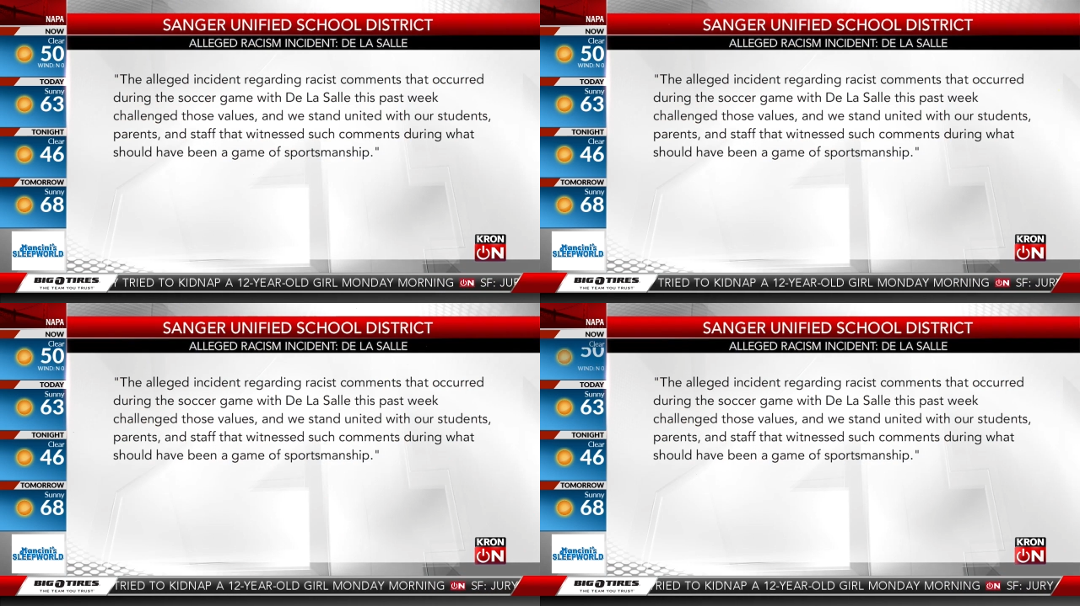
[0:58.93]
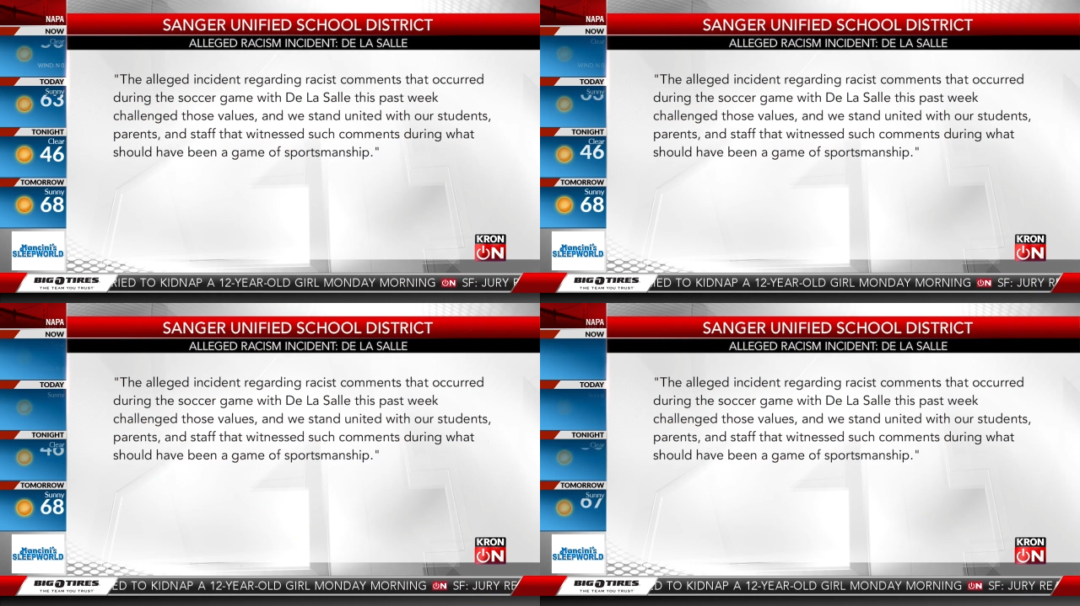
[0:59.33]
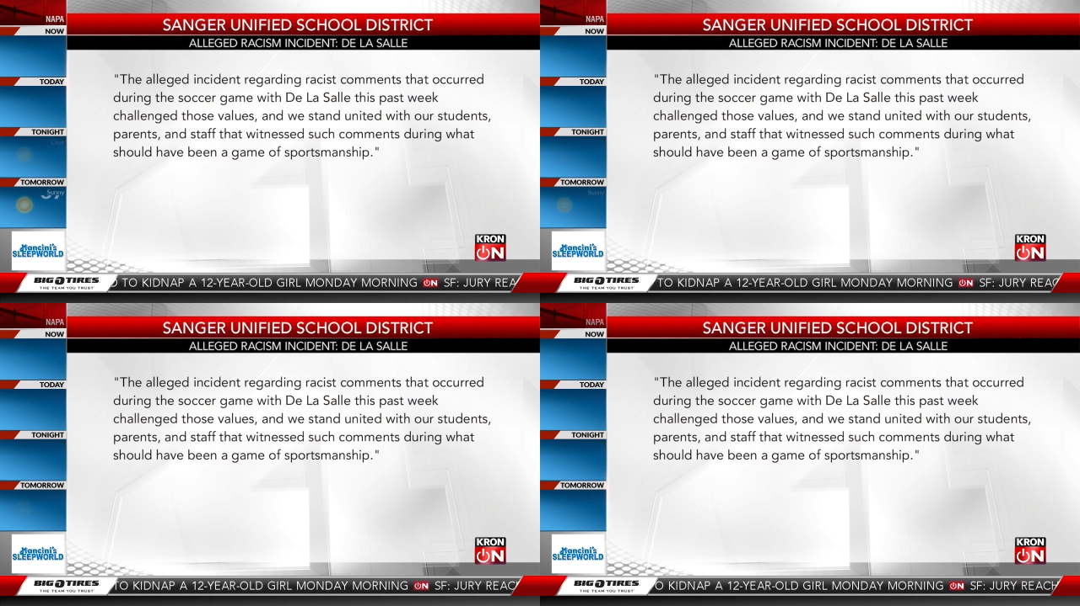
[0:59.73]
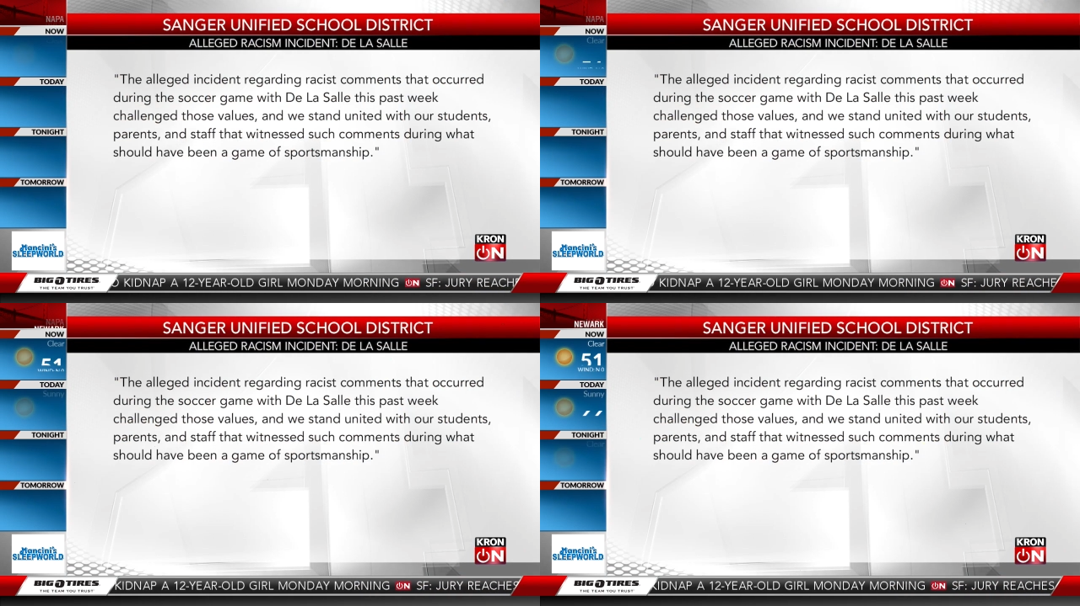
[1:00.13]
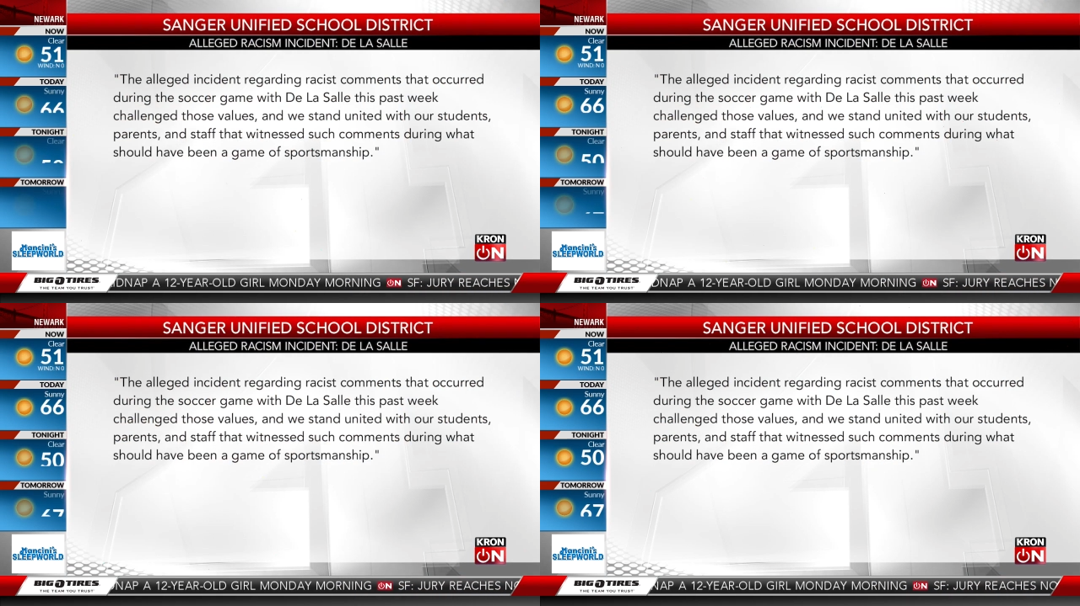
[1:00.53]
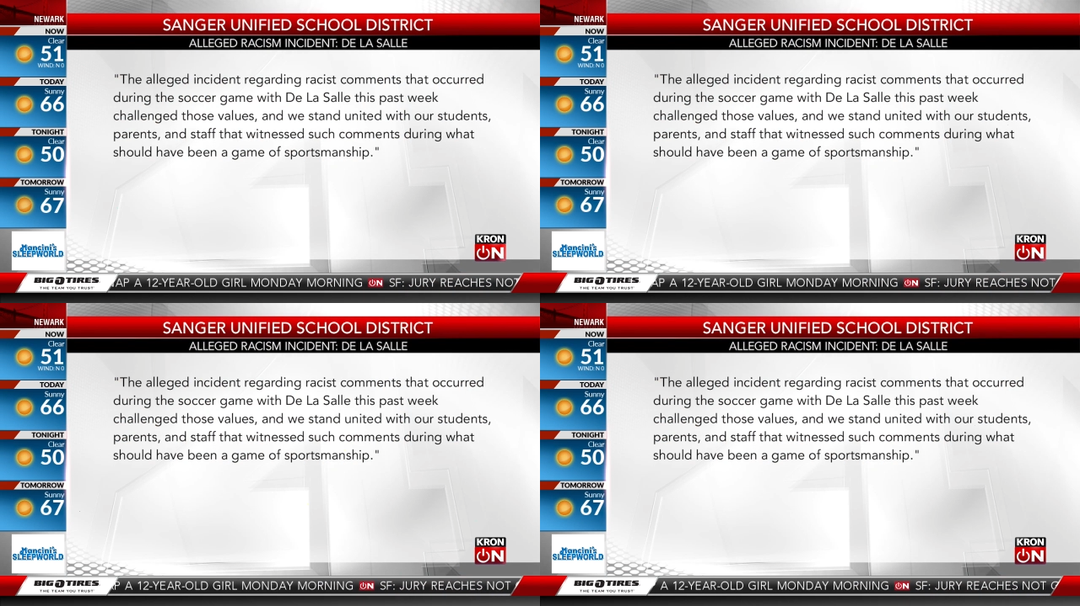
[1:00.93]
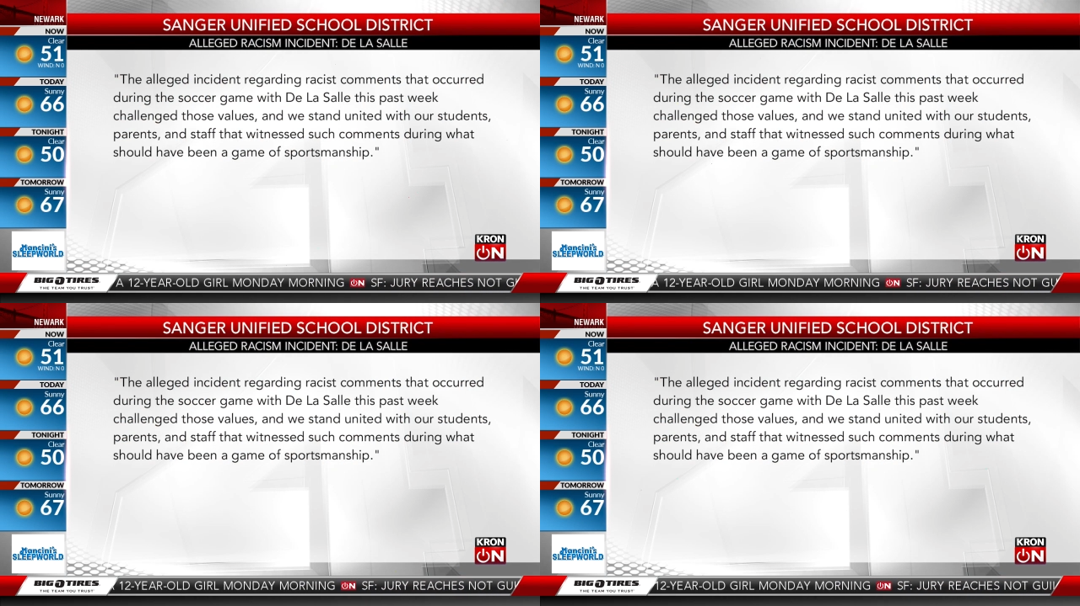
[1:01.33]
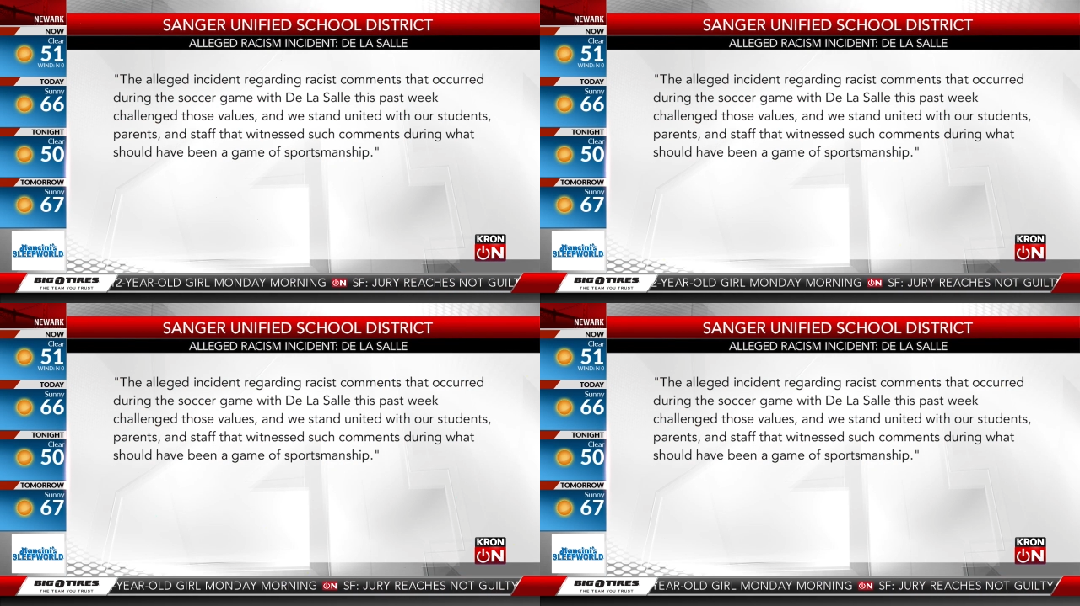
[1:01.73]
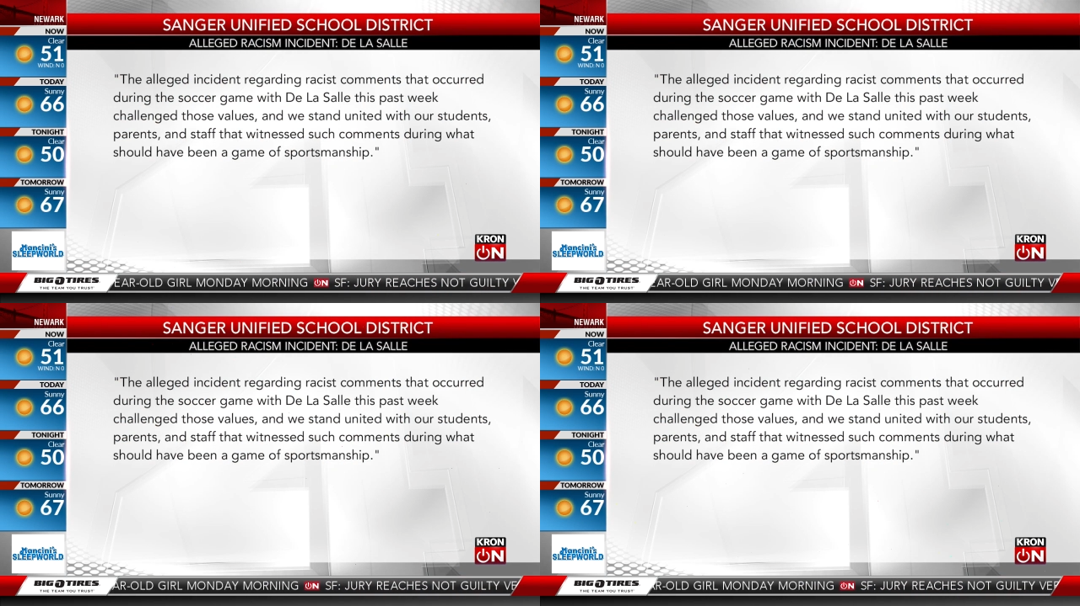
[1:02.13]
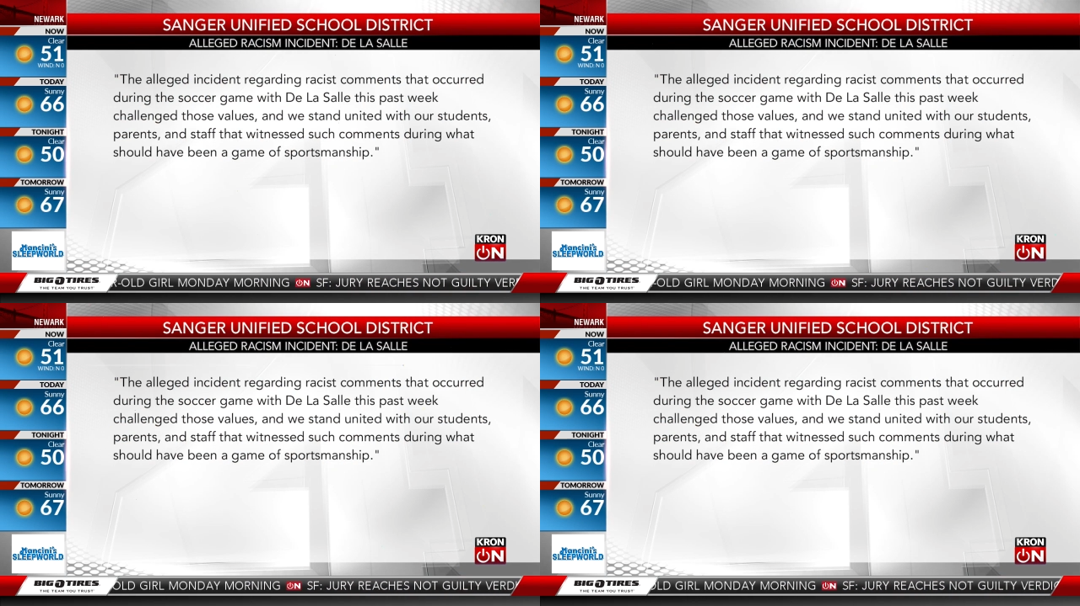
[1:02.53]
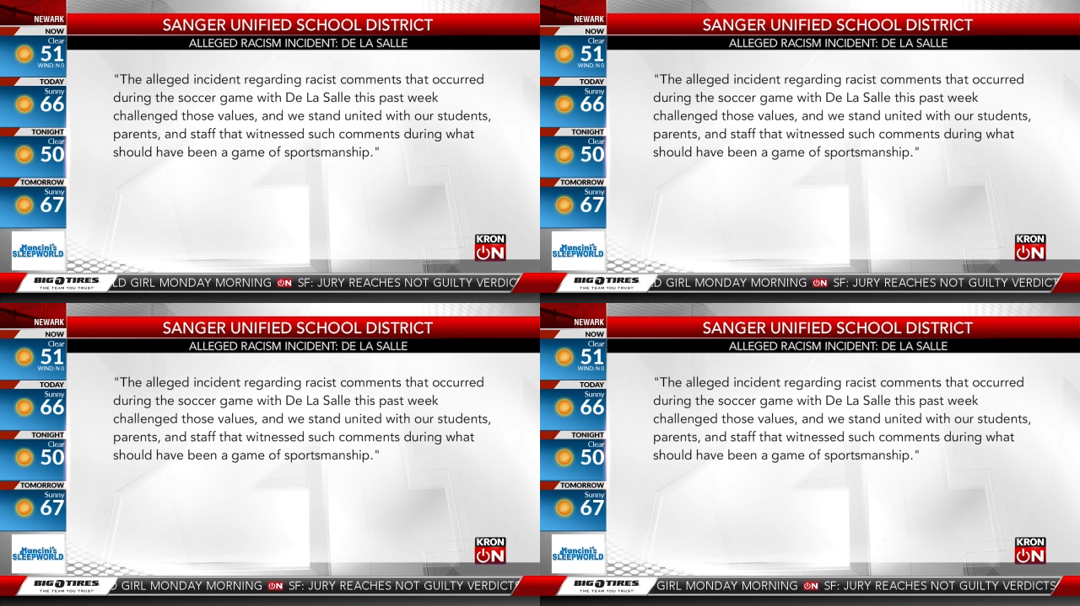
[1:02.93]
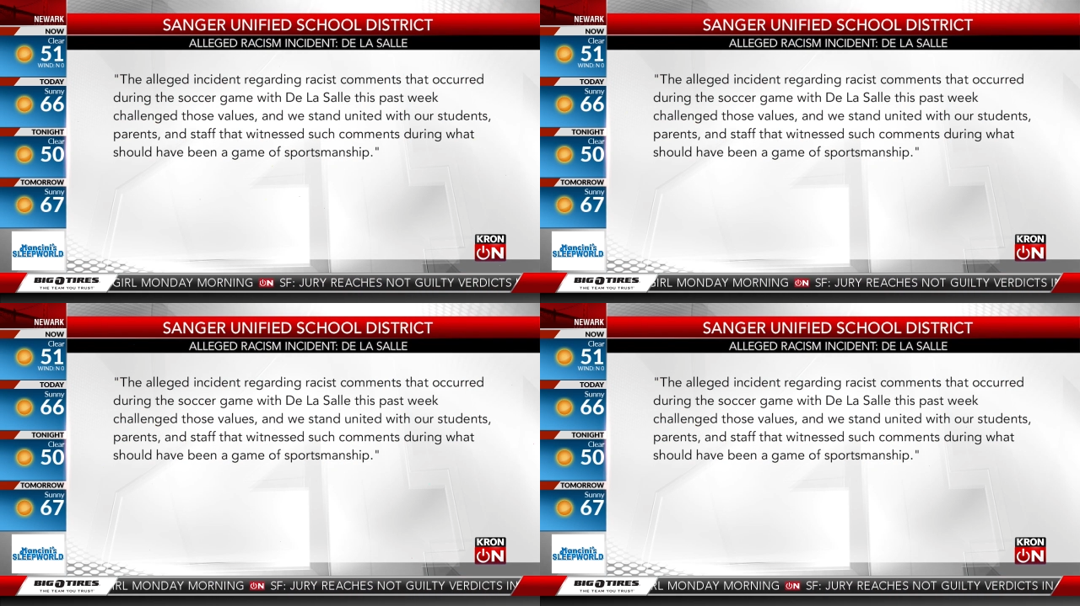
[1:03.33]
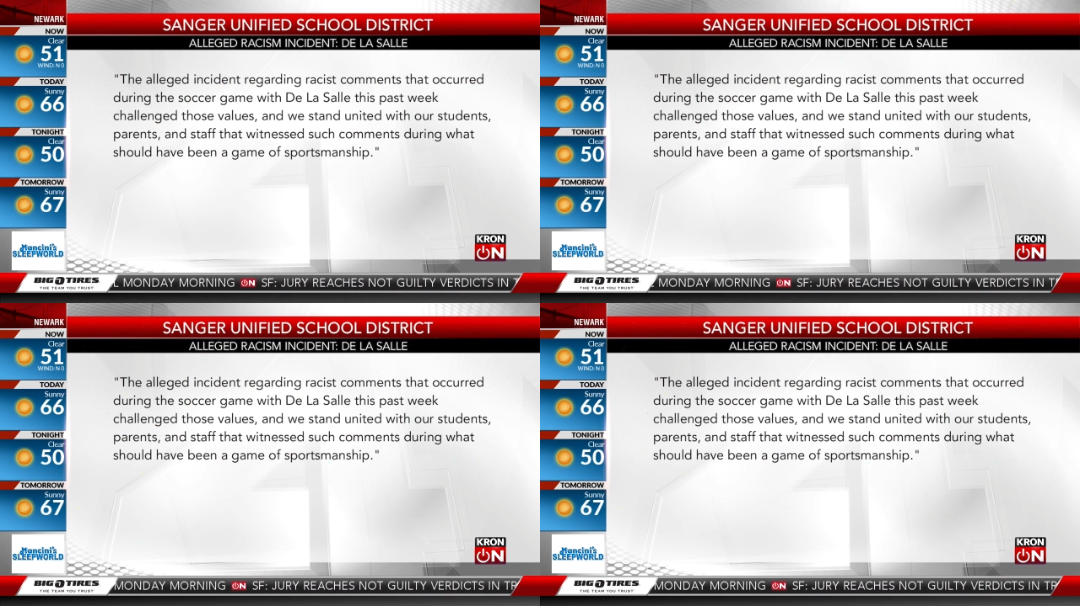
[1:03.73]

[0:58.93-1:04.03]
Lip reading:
[unreadable: no face in view]